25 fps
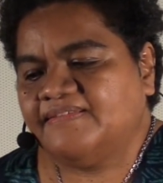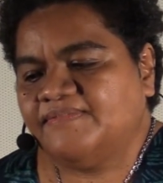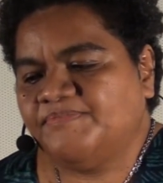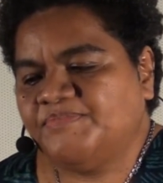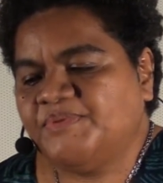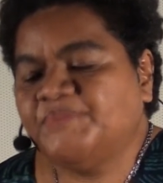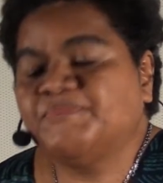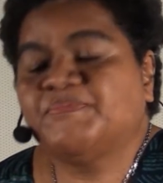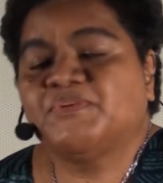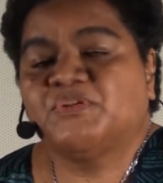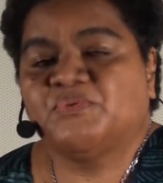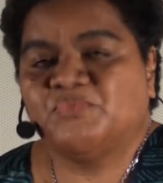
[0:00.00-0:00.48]

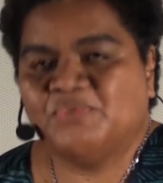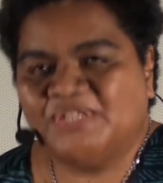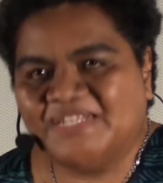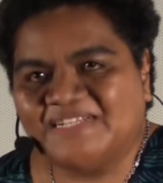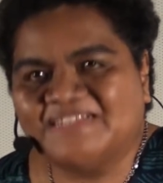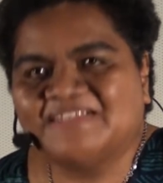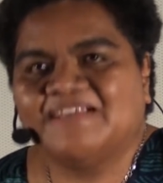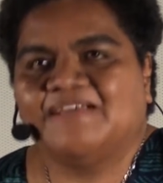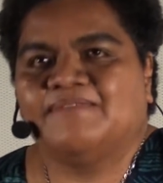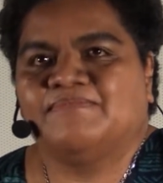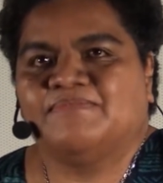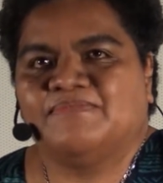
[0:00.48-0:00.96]
people will
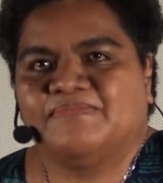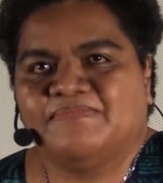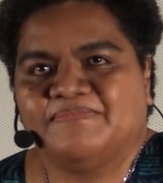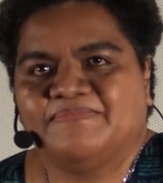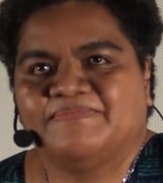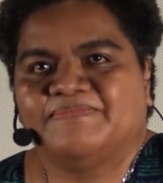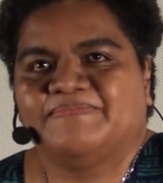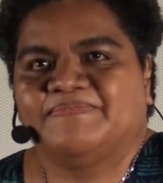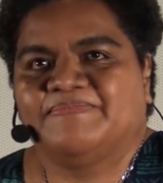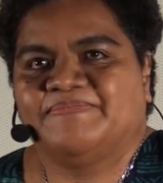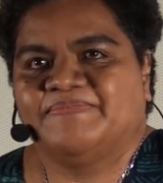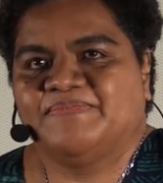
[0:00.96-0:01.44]
come
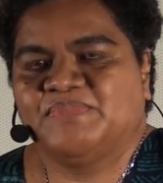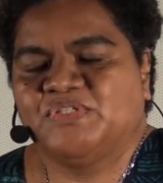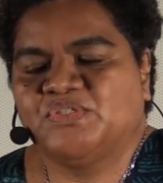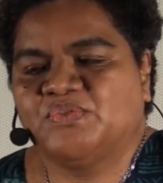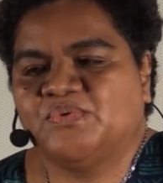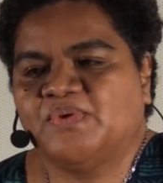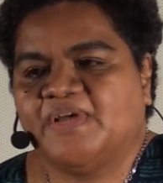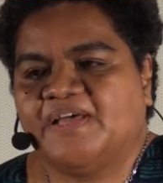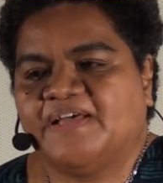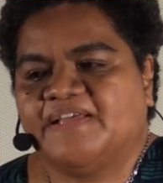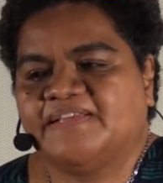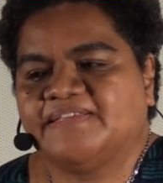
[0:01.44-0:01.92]

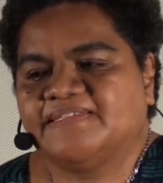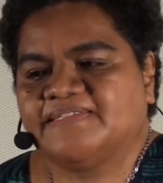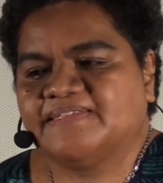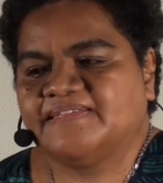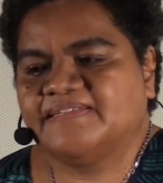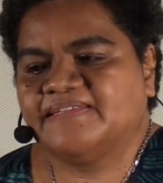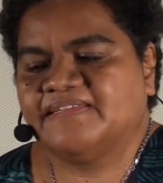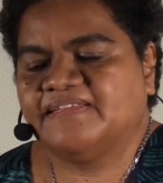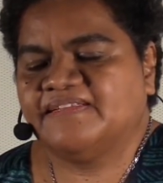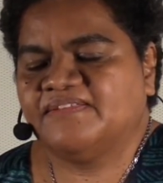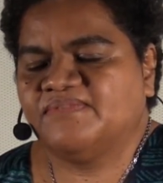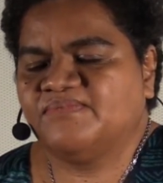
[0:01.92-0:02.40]
to ask,
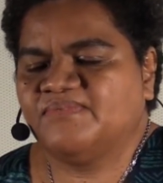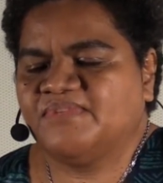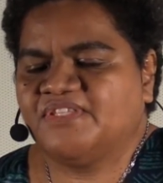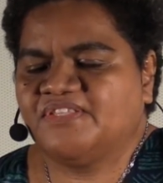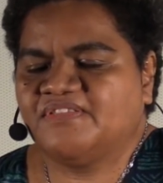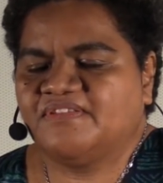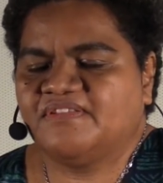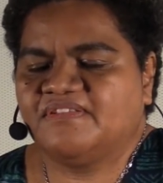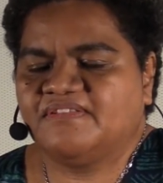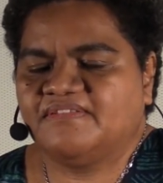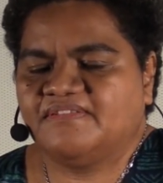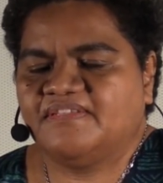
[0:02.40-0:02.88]
and we
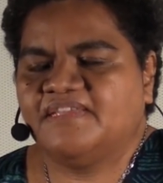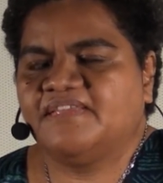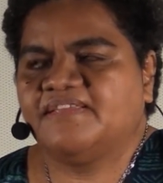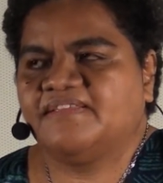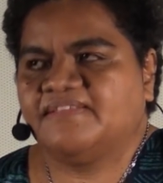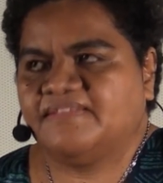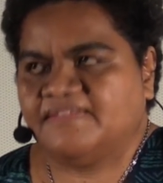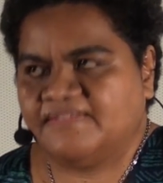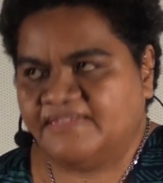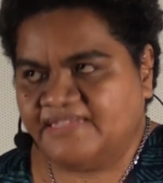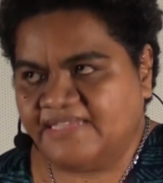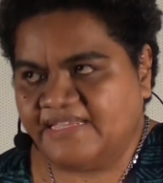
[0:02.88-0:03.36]
thought, yeah,
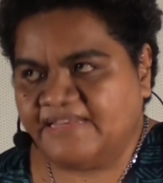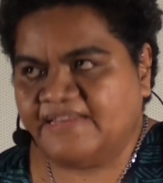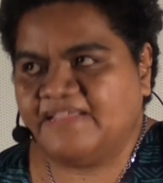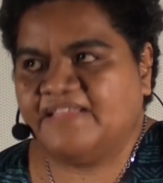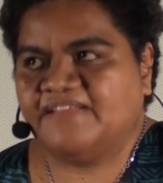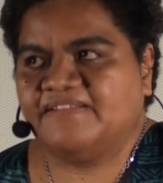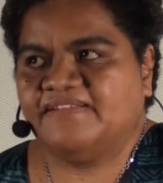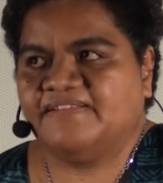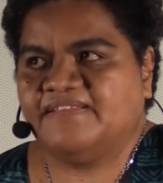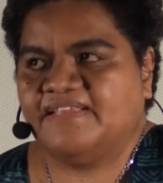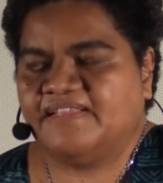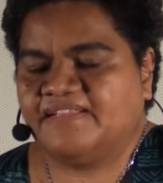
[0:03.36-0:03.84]
can
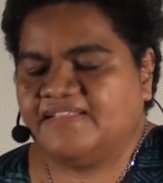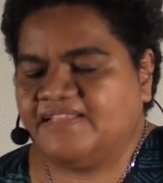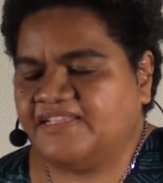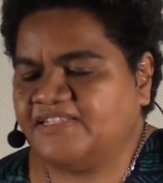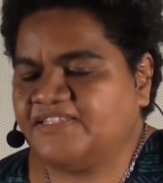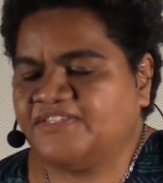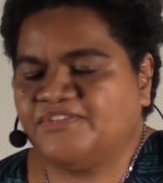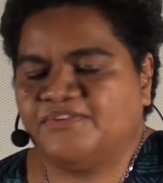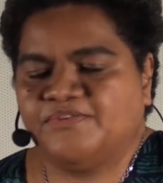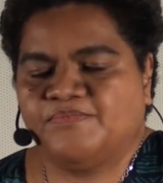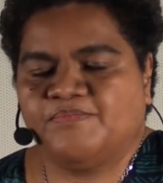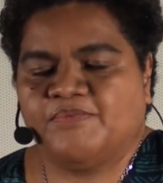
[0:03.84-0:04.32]
handle that.
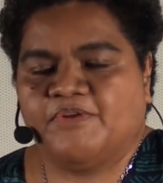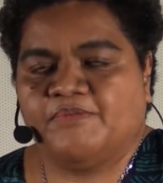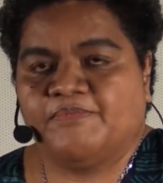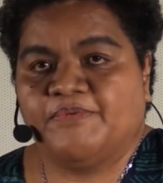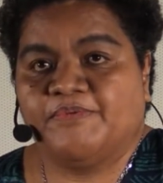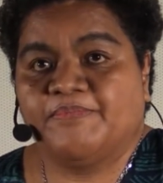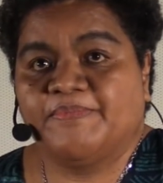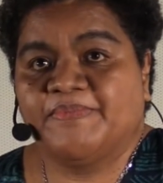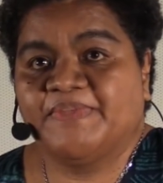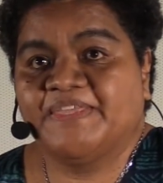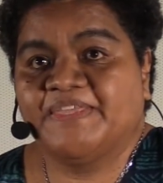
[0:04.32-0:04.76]
That's no problem.